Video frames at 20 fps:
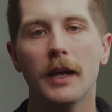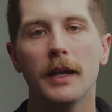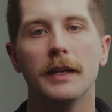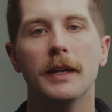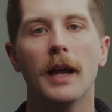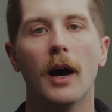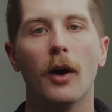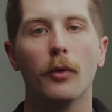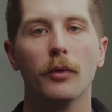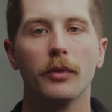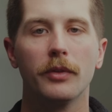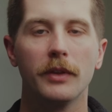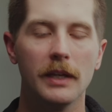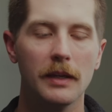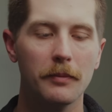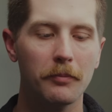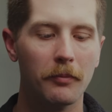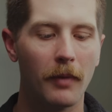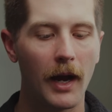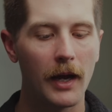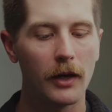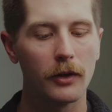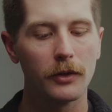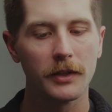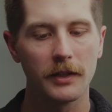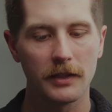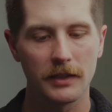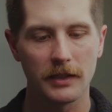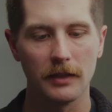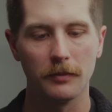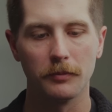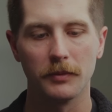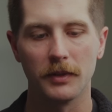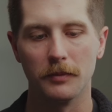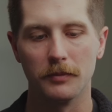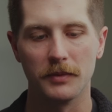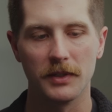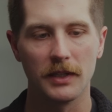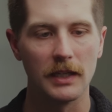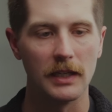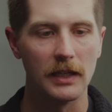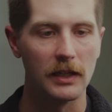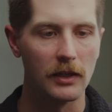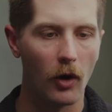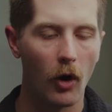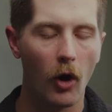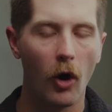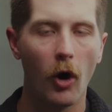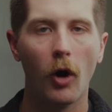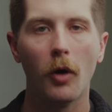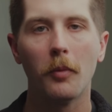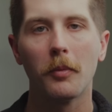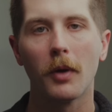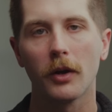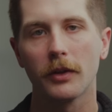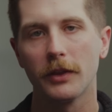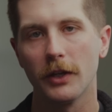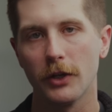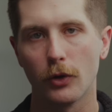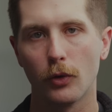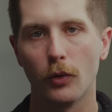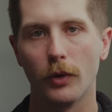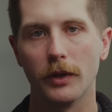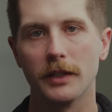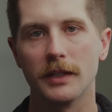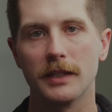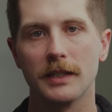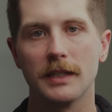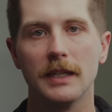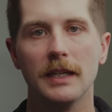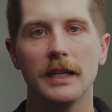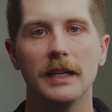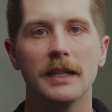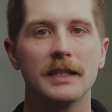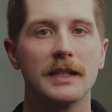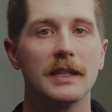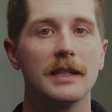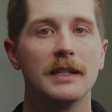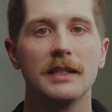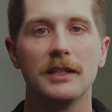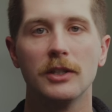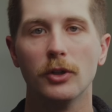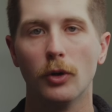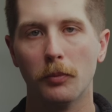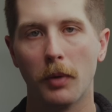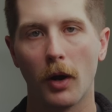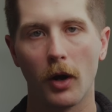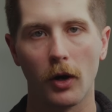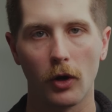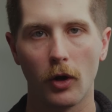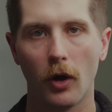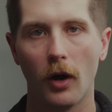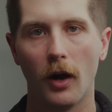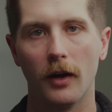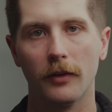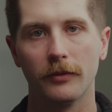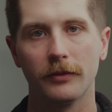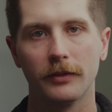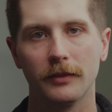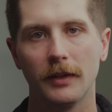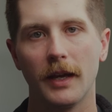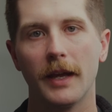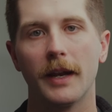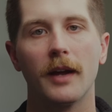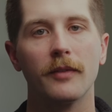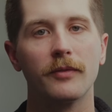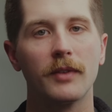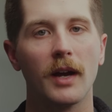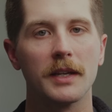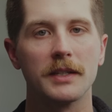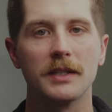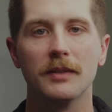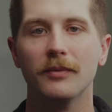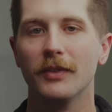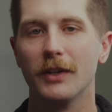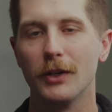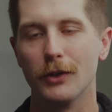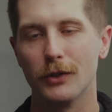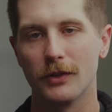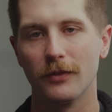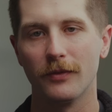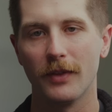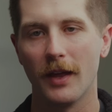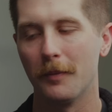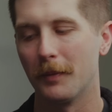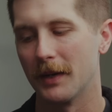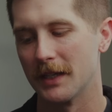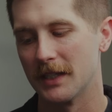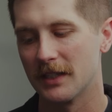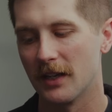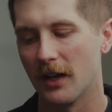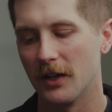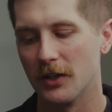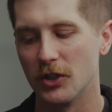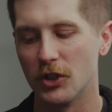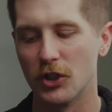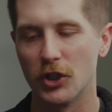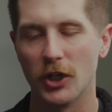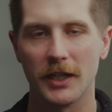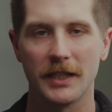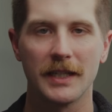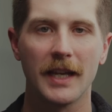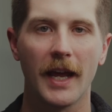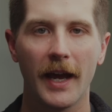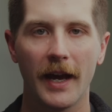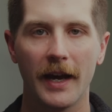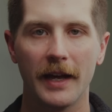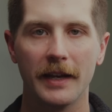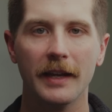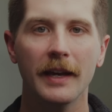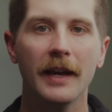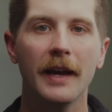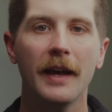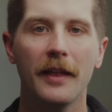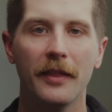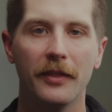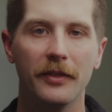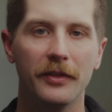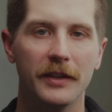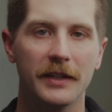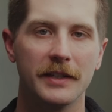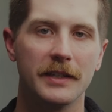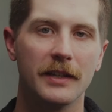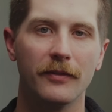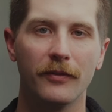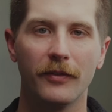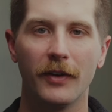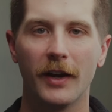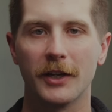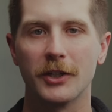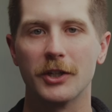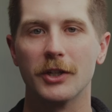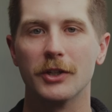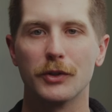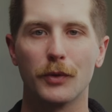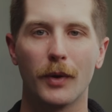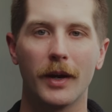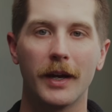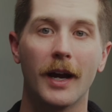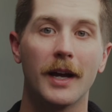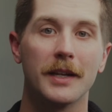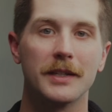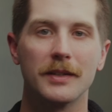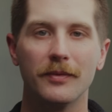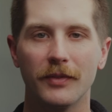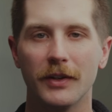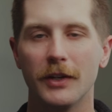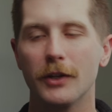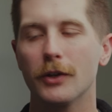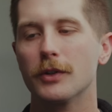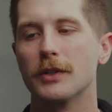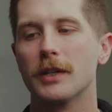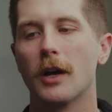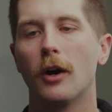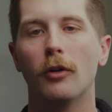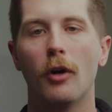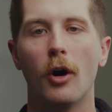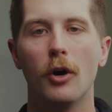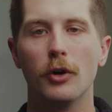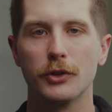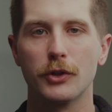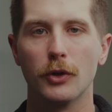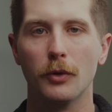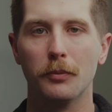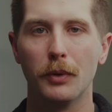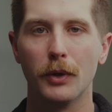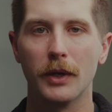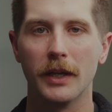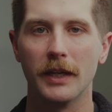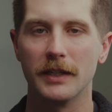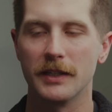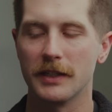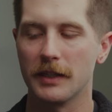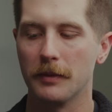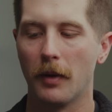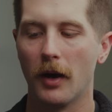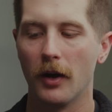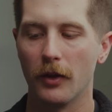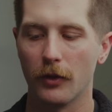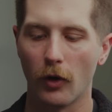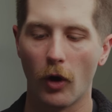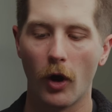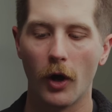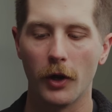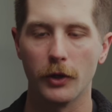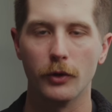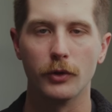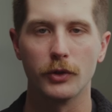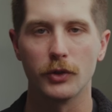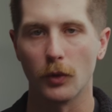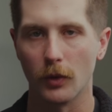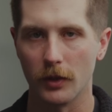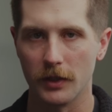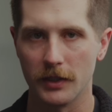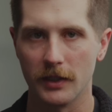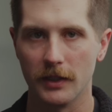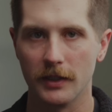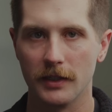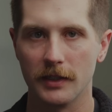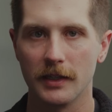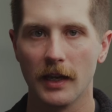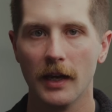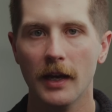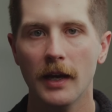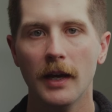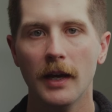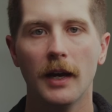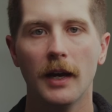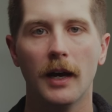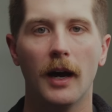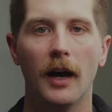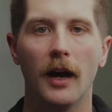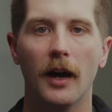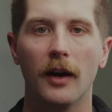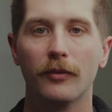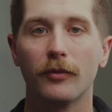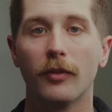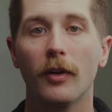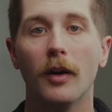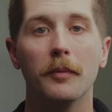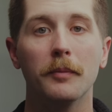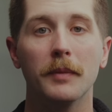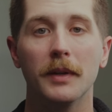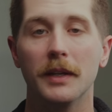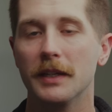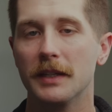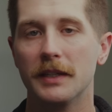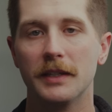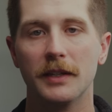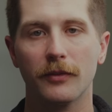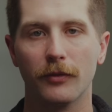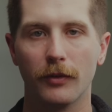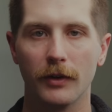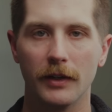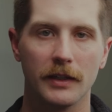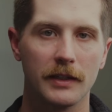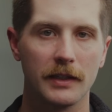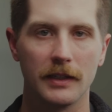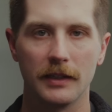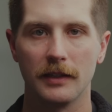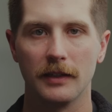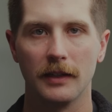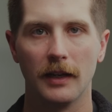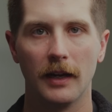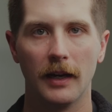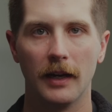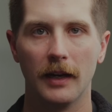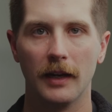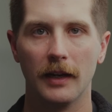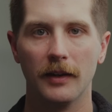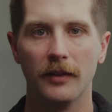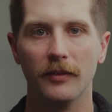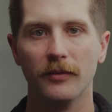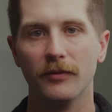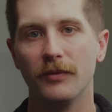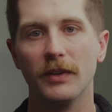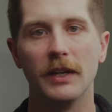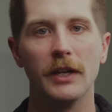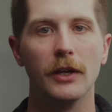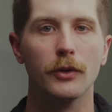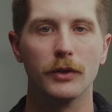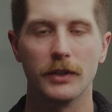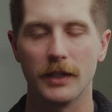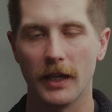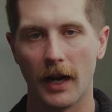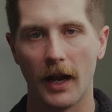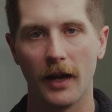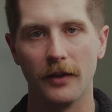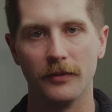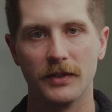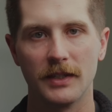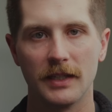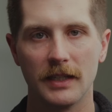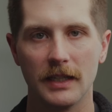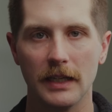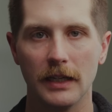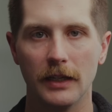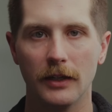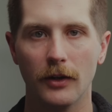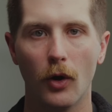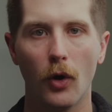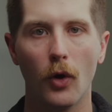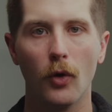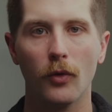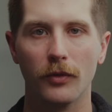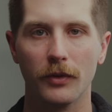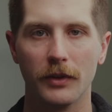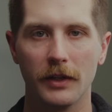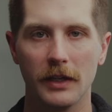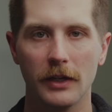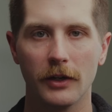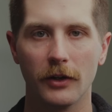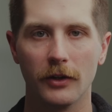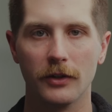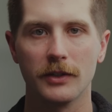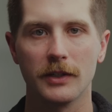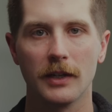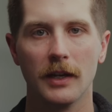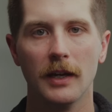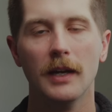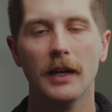Now, the mild symptoms, the hallmark that you're going to see is the seal bark cough. And I've got some videos of that. My son just had this infection, so I got some videos. I'll also put in some other audio sources uh, from different uh, videos that I've seen over the years.